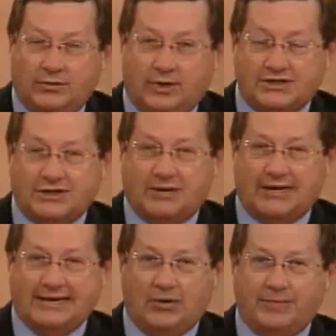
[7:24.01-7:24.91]
of you
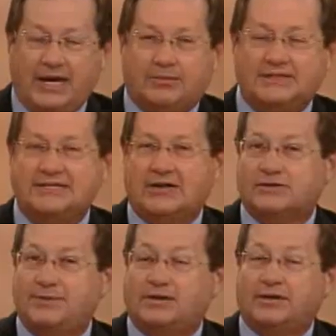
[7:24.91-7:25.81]
watching right now will be able to
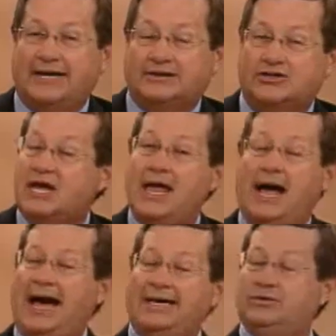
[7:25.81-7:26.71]
say to those bill collectors,
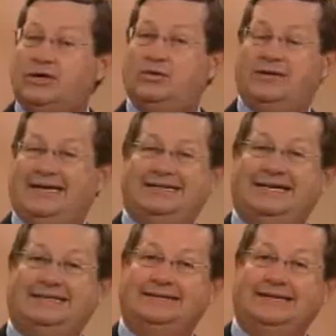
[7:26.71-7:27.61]
I don't owe
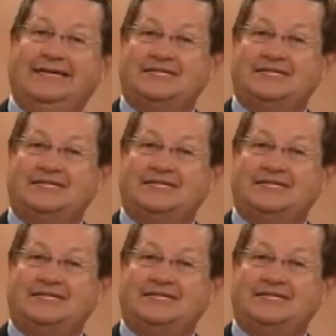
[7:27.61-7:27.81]
that debt.